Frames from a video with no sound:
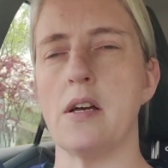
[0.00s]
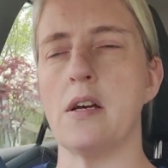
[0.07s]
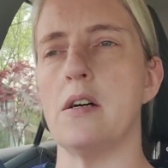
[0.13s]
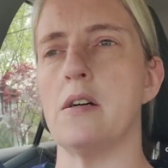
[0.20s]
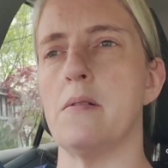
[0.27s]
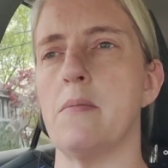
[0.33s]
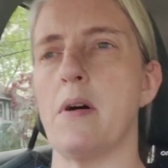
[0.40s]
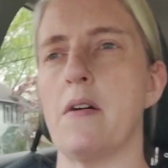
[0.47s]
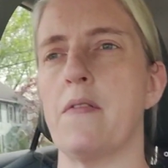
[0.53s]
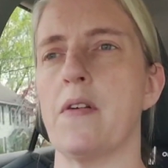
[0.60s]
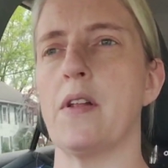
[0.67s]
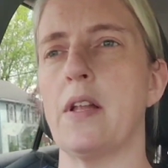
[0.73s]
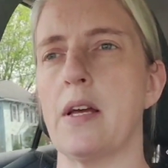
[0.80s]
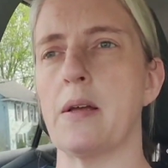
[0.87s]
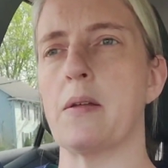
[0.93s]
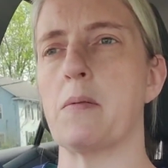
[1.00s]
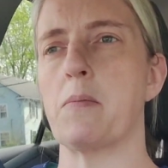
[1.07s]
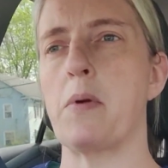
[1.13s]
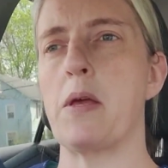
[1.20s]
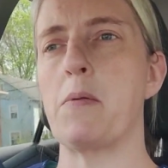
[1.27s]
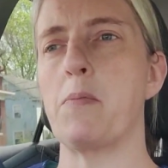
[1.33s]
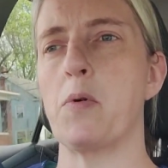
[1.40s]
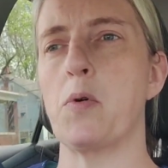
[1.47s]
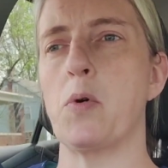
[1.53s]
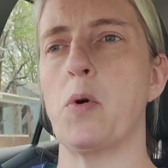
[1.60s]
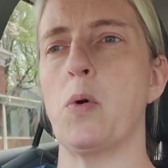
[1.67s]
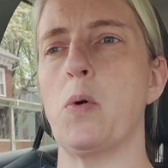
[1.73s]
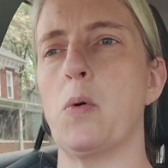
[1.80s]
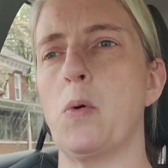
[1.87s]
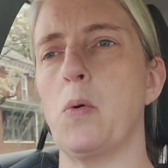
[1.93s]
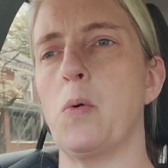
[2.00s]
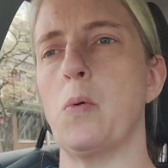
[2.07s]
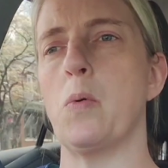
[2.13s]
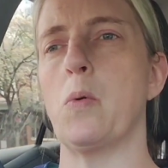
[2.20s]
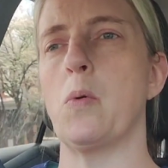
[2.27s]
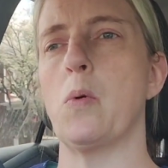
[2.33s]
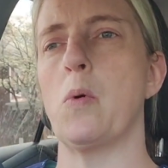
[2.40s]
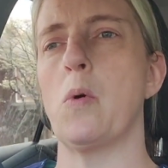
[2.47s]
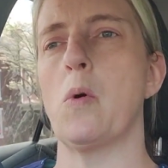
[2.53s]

I feel like people who